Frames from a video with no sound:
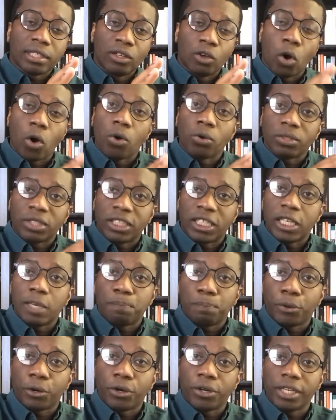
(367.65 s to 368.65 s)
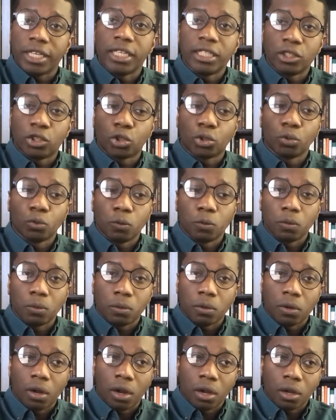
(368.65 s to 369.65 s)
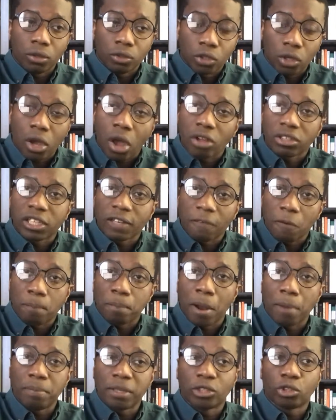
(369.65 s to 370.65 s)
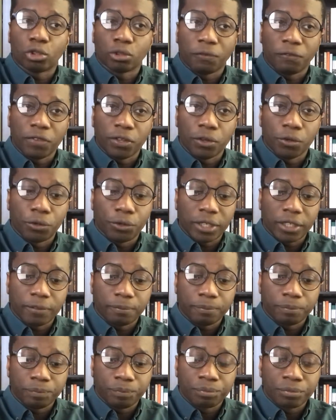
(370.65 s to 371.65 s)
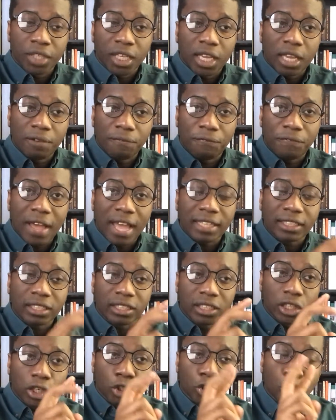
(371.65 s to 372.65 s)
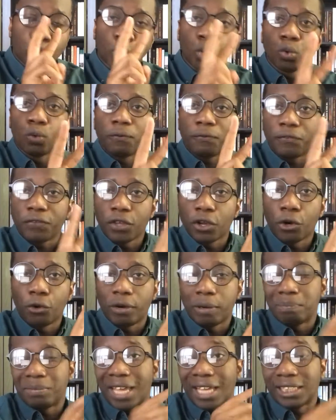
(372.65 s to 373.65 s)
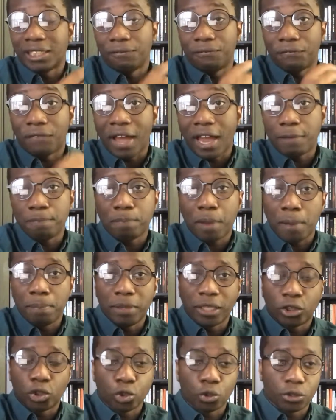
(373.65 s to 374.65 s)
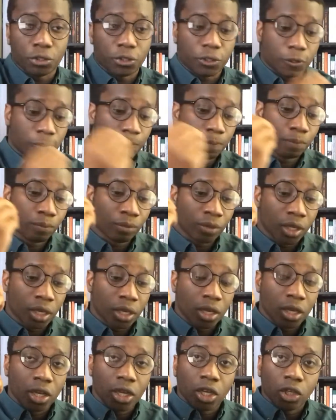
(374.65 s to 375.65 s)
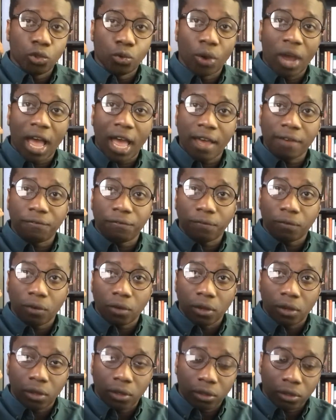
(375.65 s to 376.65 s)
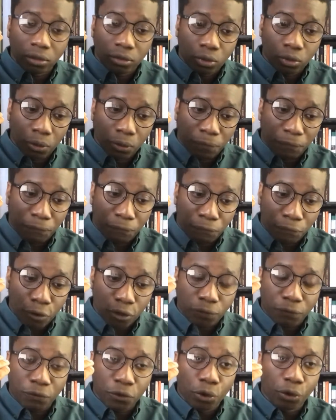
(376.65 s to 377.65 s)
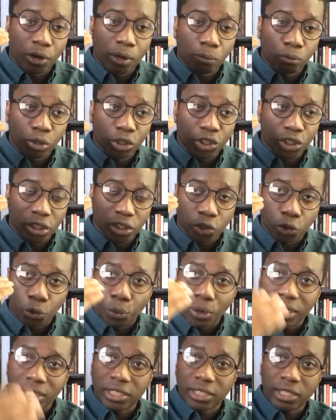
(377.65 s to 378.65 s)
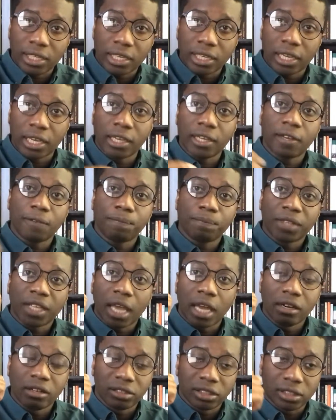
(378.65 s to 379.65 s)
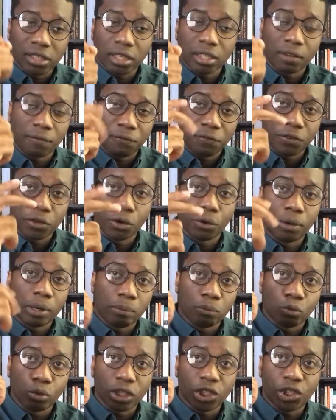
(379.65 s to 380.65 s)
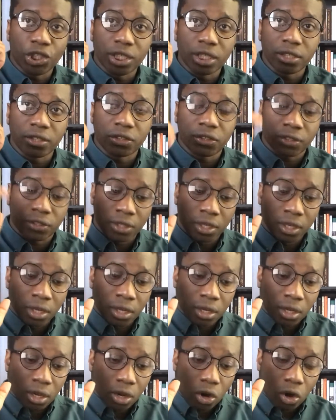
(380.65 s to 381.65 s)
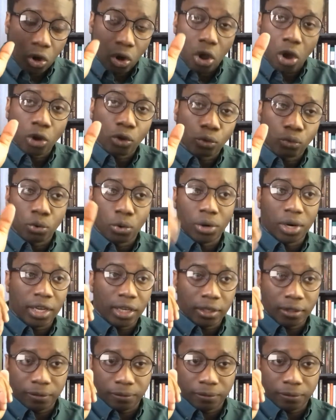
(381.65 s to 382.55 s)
go deeper into the concept of public choice theory. In fact, there are two theorems that define public choice. You have the first theorem, which is rent seeking, and the second theorem, which is Logrolling.